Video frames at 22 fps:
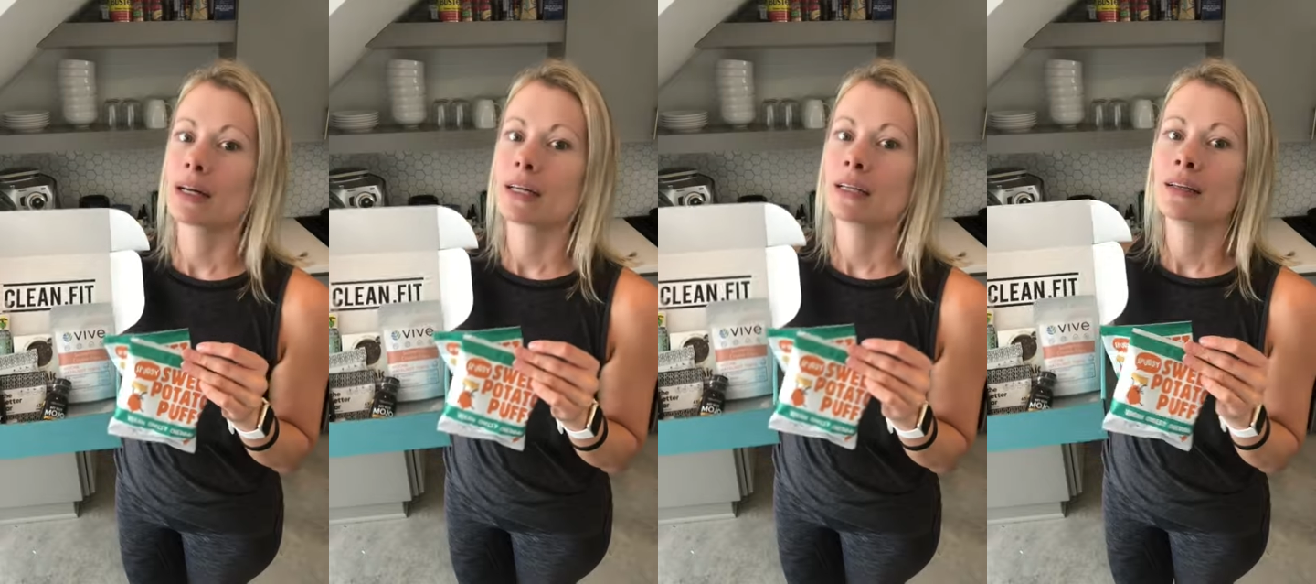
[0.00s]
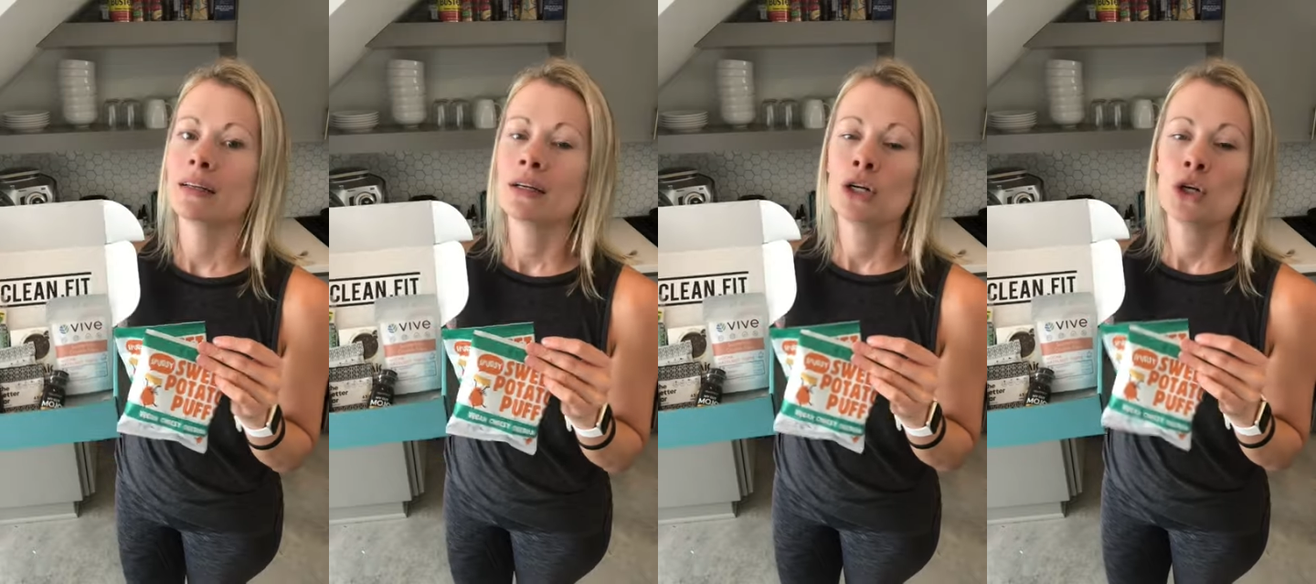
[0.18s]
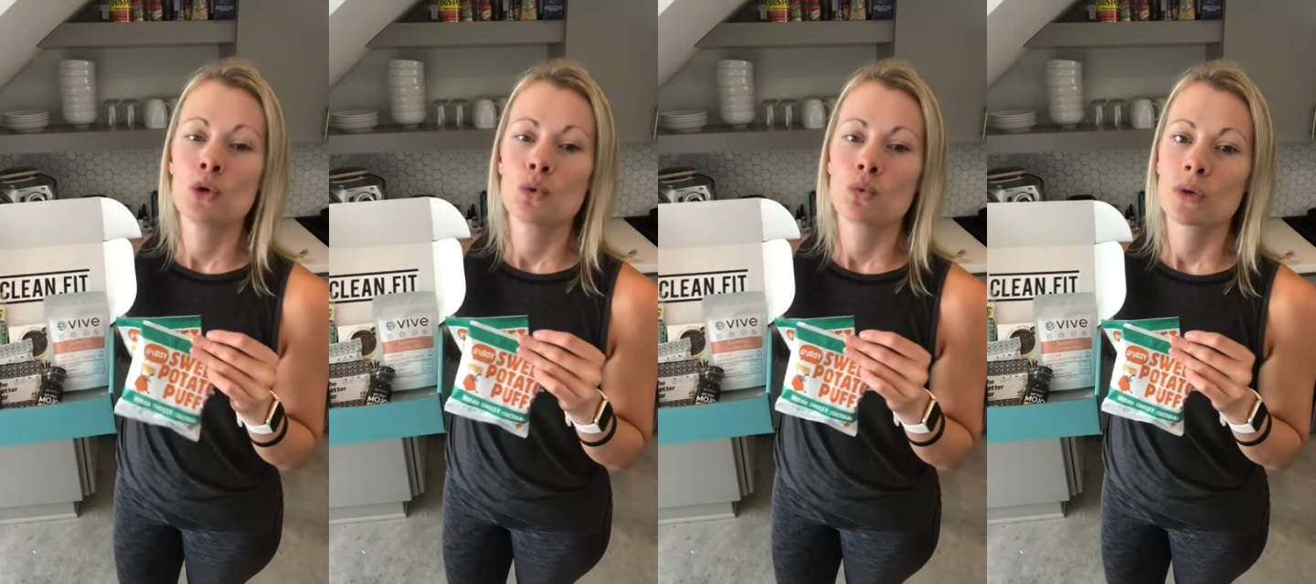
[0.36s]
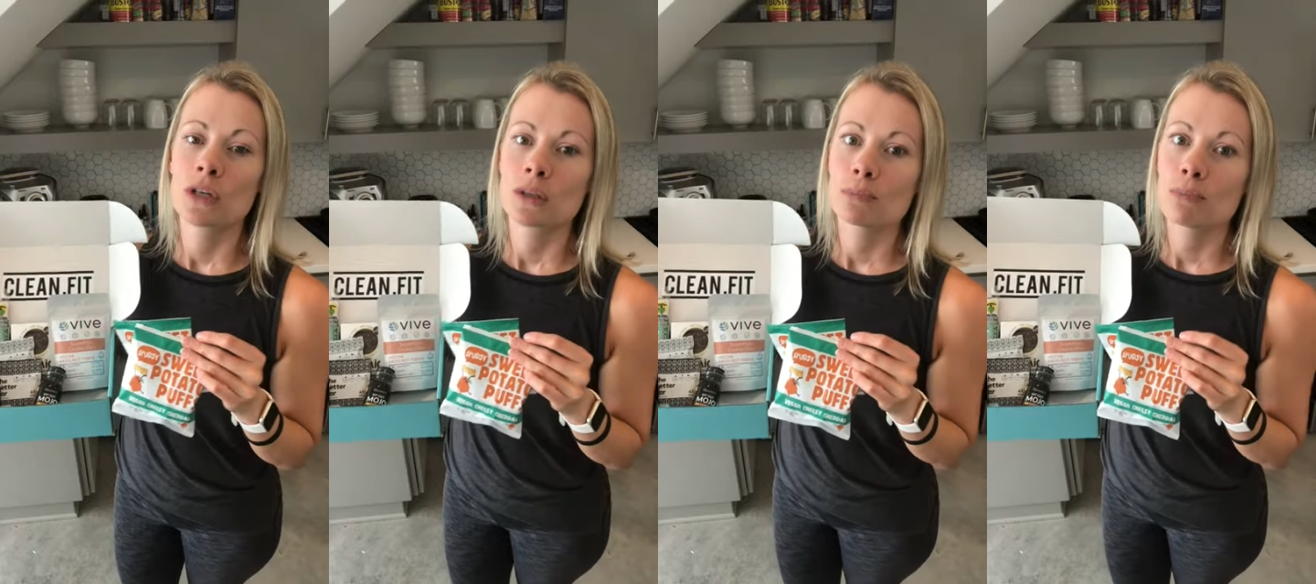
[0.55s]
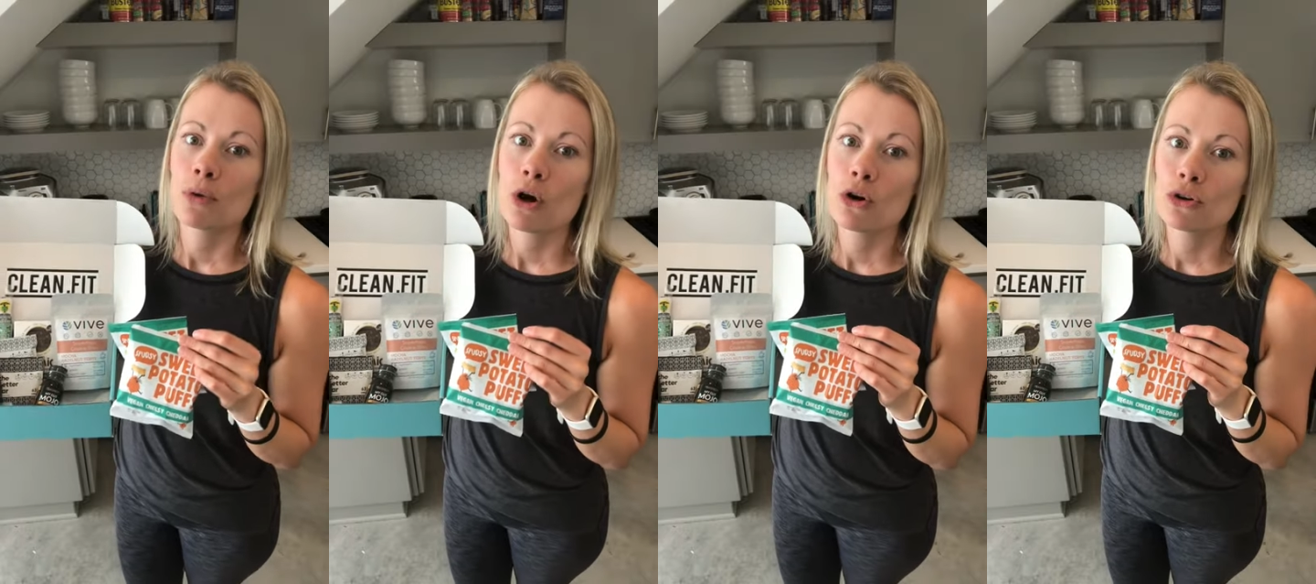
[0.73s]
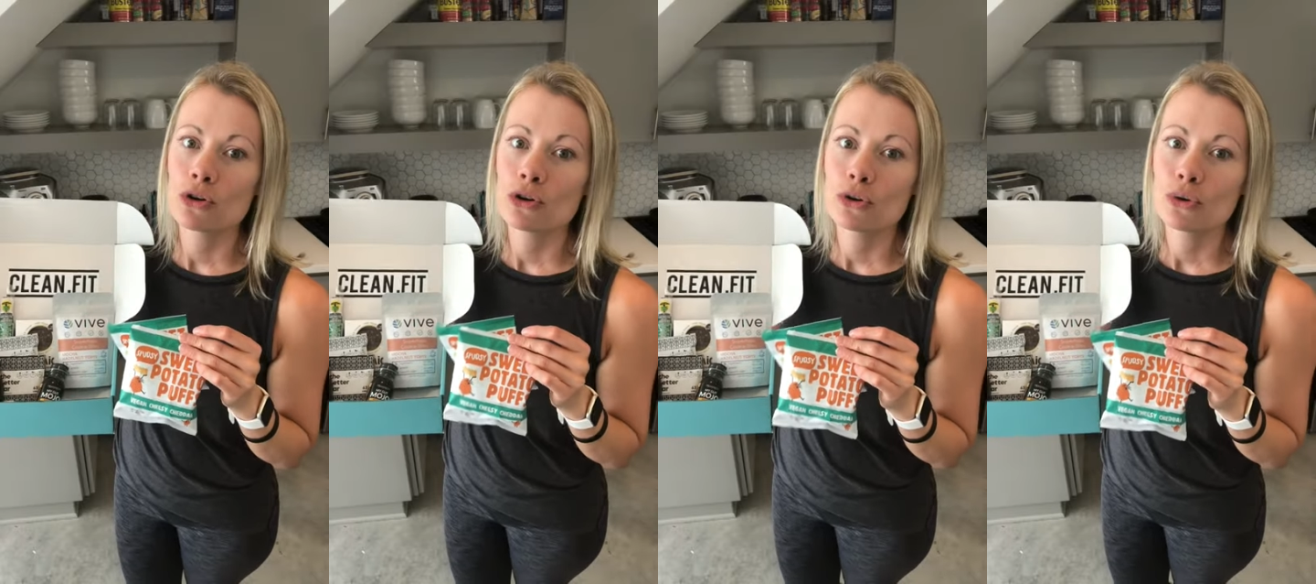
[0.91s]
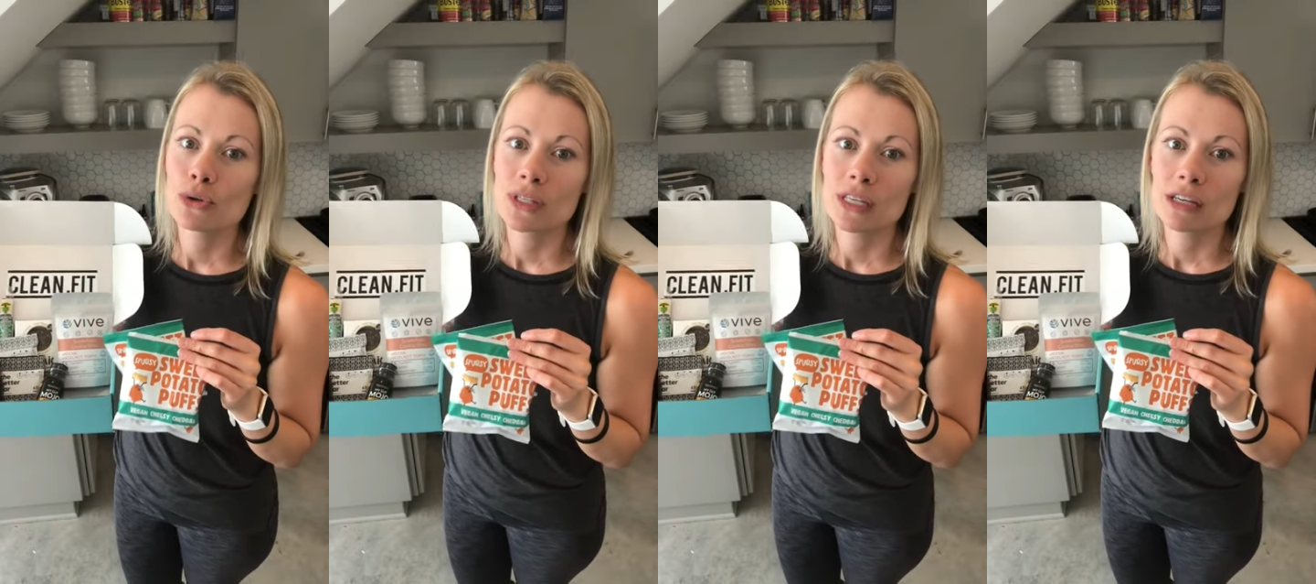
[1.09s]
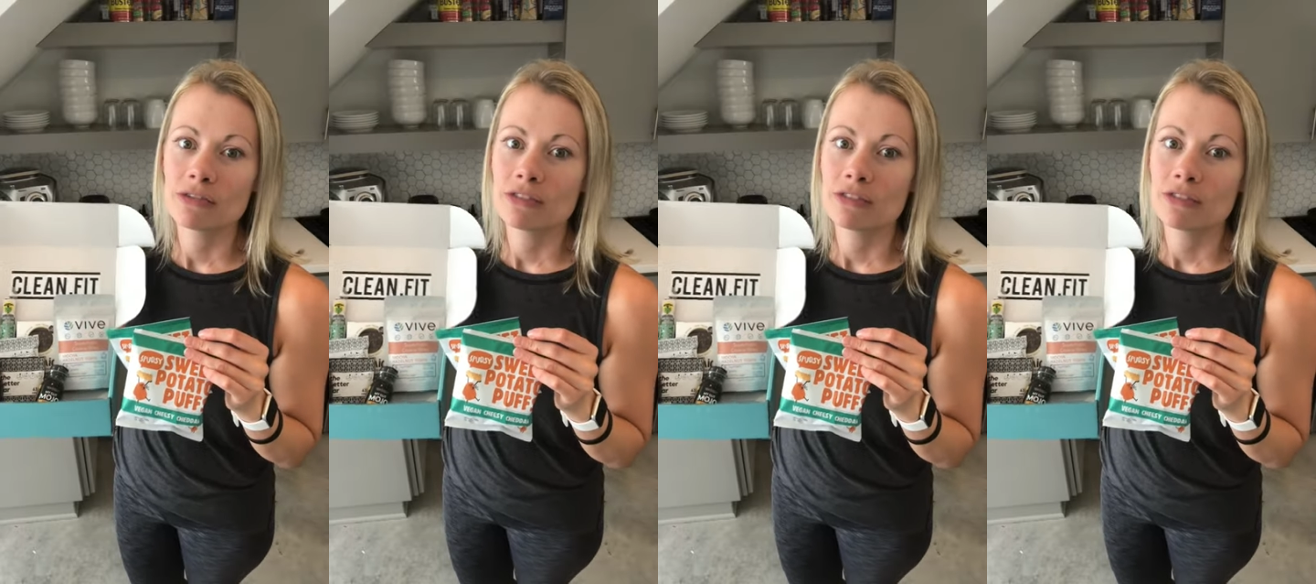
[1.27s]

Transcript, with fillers: but with produce,